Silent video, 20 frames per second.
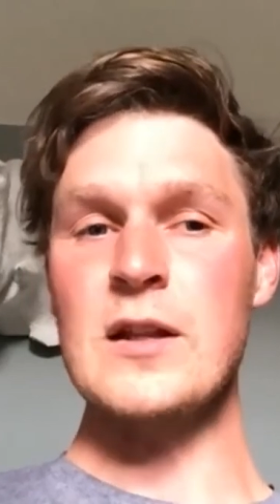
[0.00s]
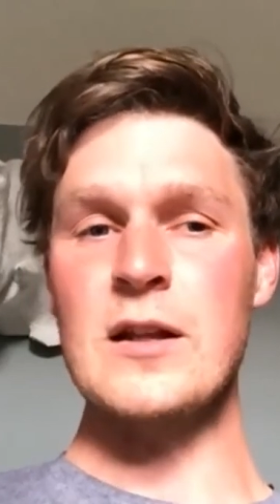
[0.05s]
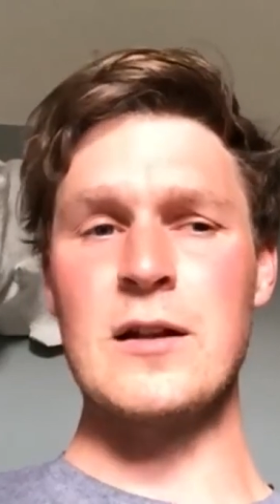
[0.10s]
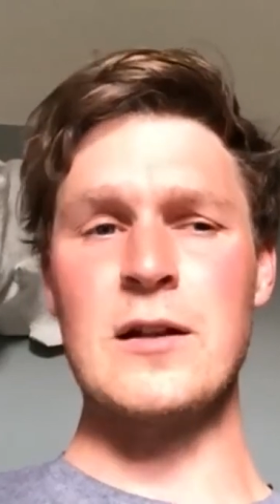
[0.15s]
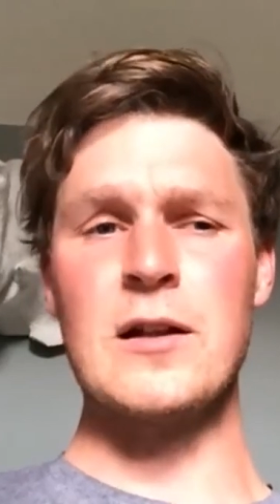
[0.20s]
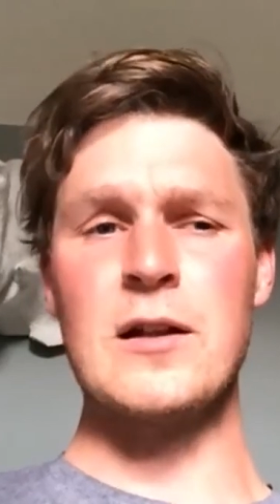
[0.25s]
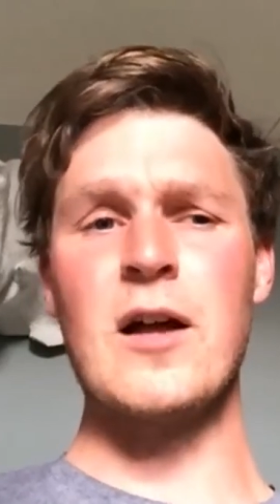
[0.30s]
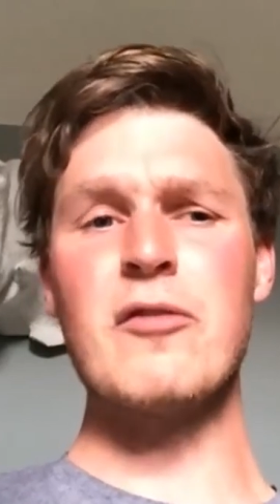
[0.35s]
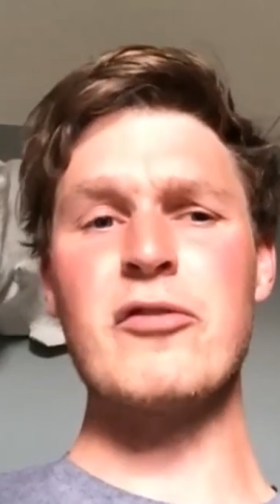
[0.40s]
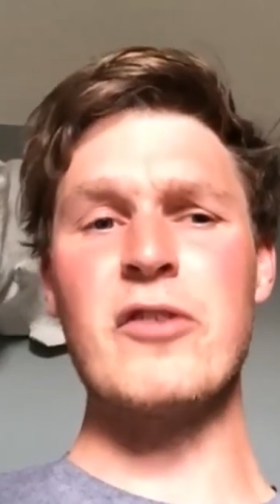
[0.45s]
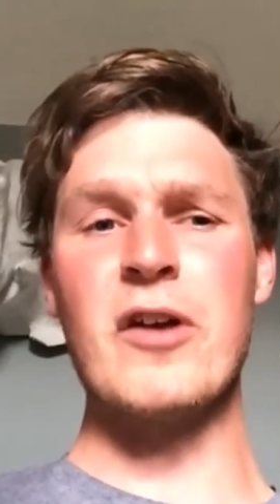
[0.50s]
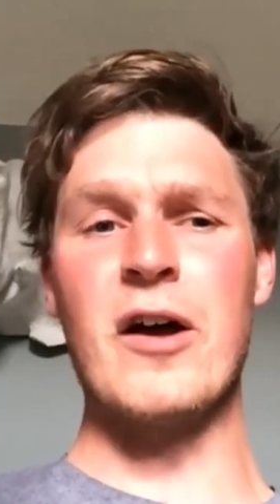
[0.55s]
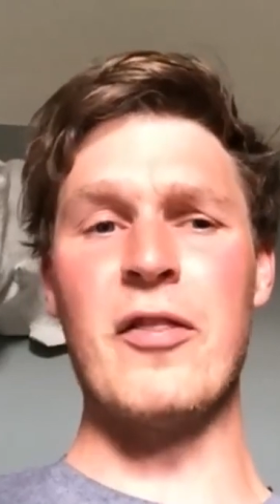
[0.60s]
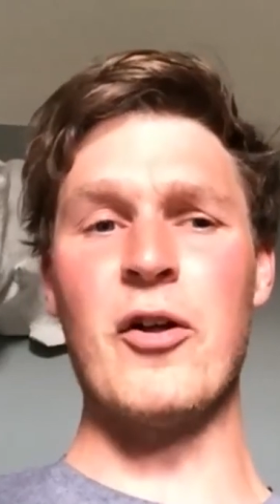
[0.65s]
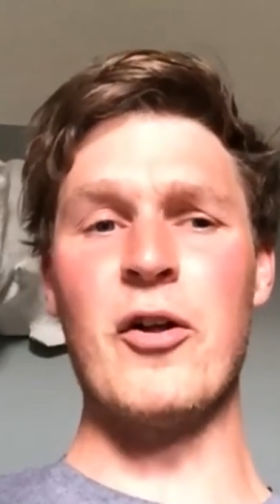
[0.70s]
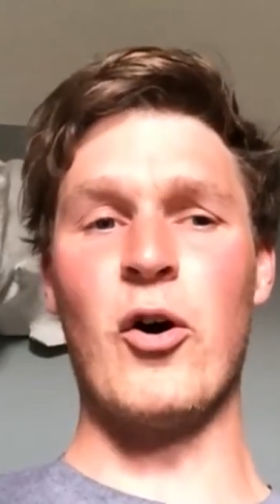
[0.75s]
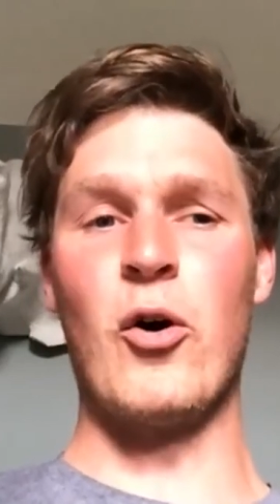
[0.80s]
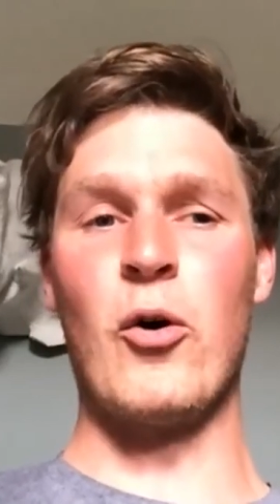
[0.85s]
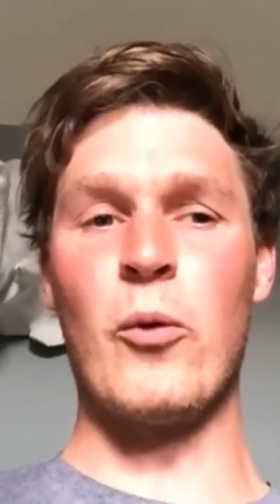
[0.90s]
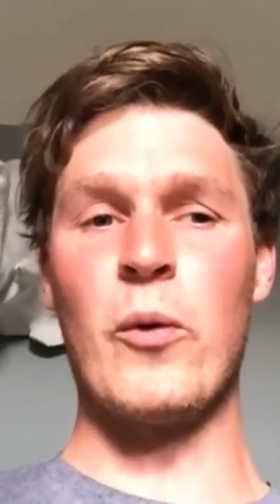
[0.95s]
loved it. And the
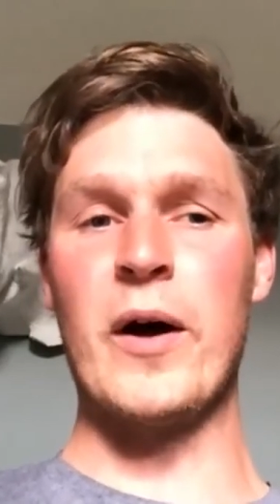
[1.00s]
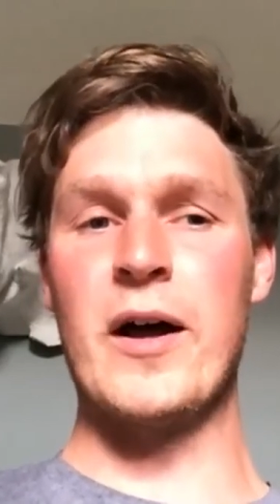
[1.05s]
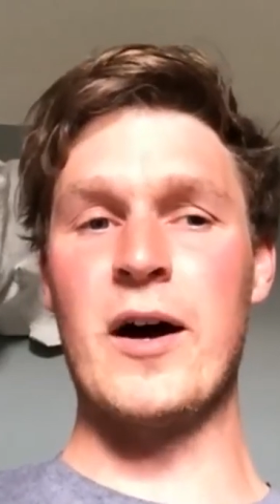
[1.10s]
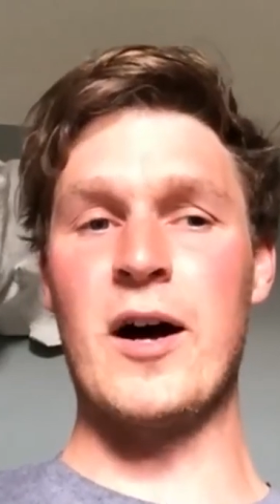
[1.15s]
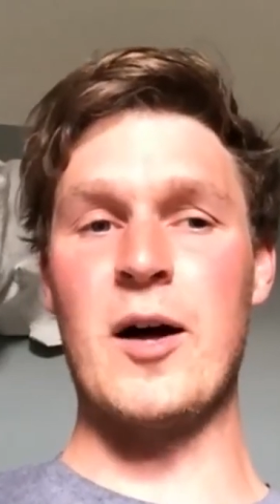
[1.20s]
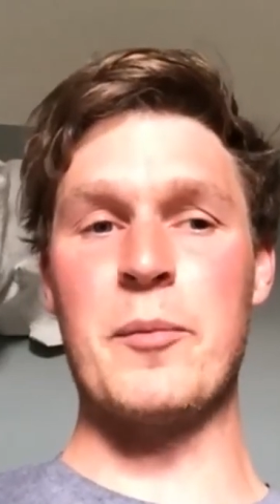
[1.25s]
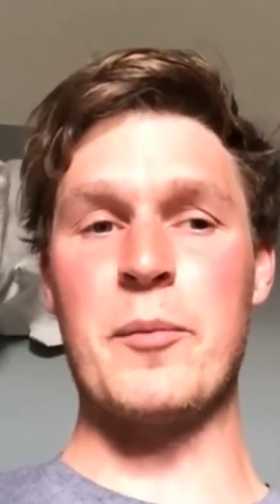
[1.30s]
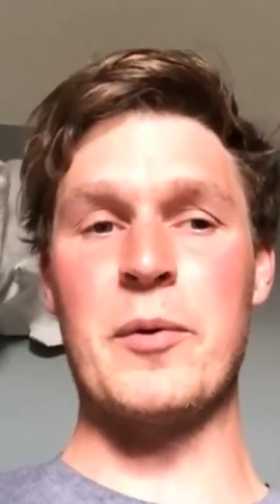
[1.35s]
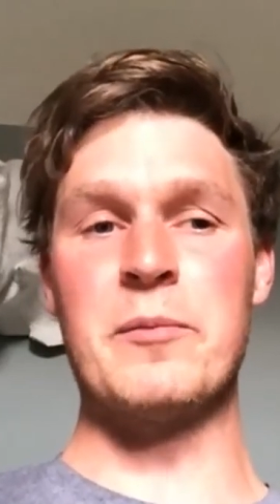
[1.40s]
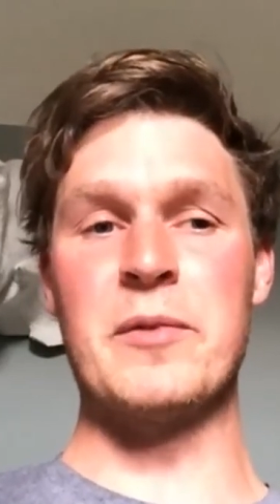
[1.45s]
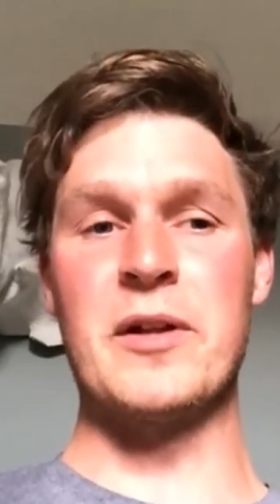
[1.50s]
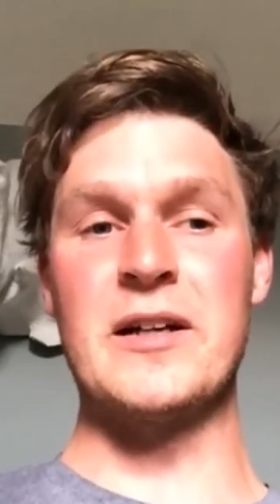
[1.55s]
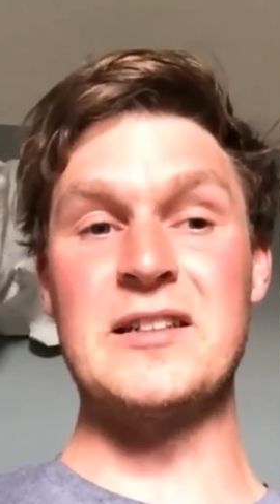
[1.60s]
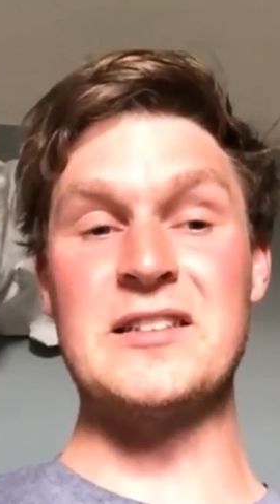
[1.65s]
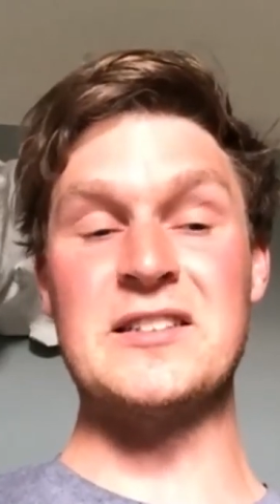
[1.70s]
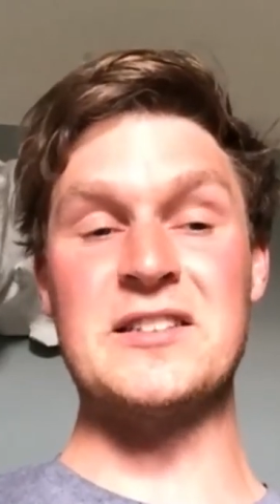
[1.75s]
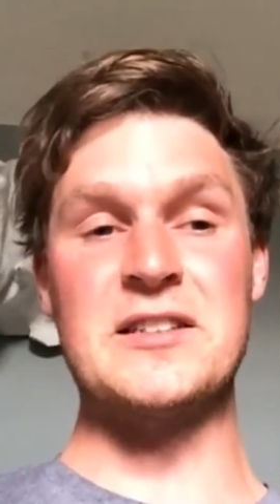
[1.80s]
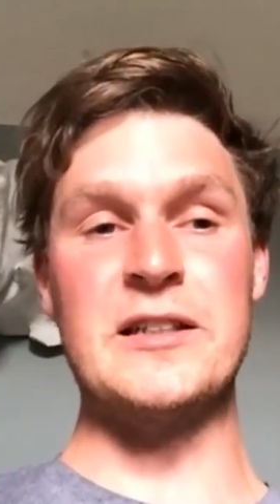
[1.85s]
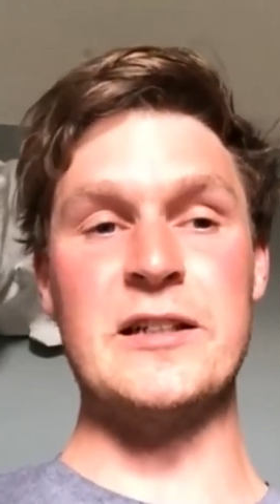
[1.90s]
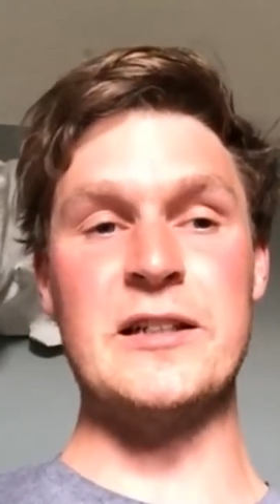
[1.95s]
whole way up, and like
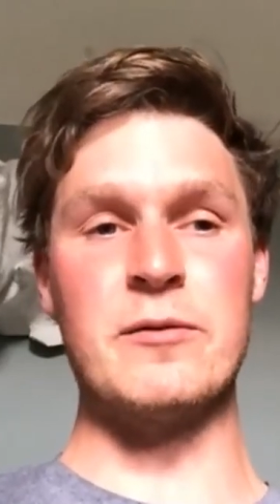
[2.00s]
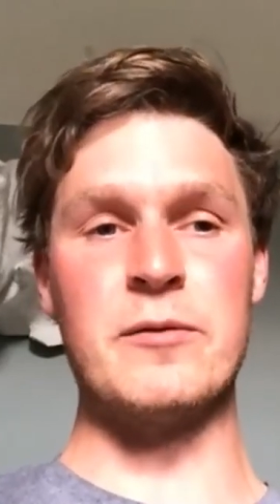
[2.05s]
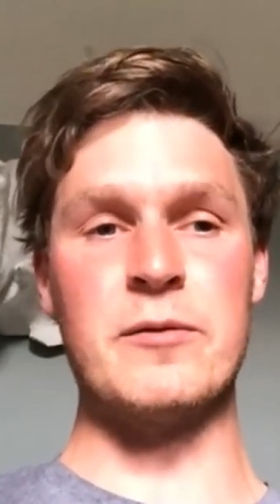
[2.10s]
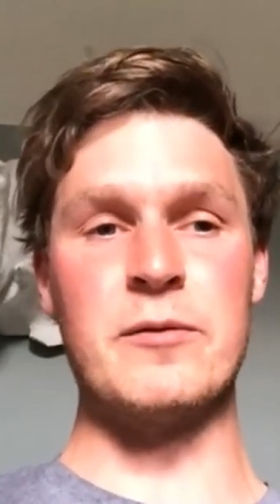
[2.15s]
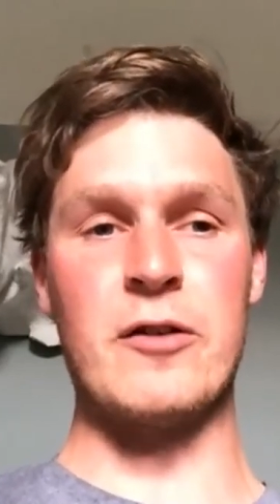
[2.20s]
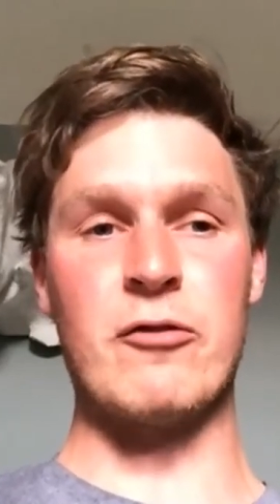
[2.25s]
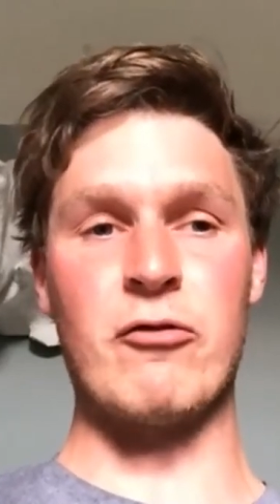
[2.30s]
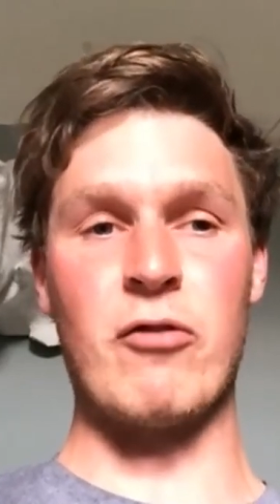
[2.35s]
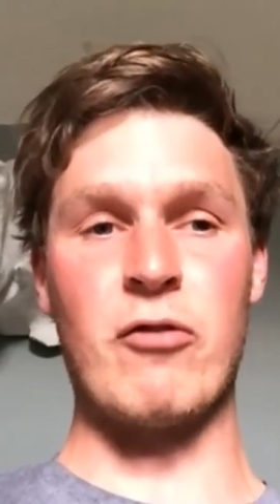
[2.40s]
Steve, and like,